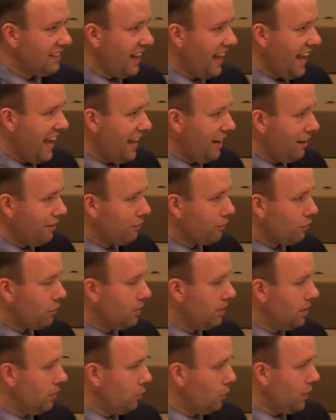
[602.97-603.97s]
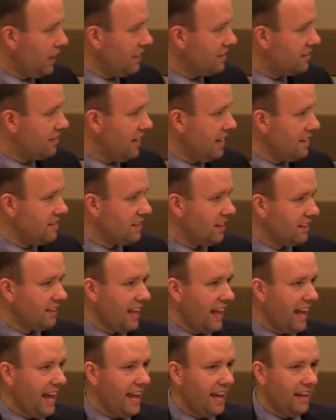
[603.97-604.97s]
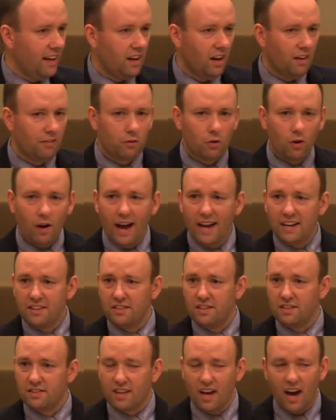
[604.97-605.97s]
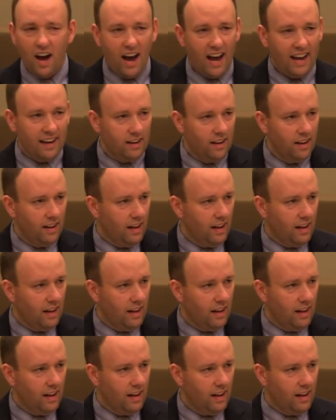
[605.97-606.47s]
the head of, when he says that the head of Christ is God,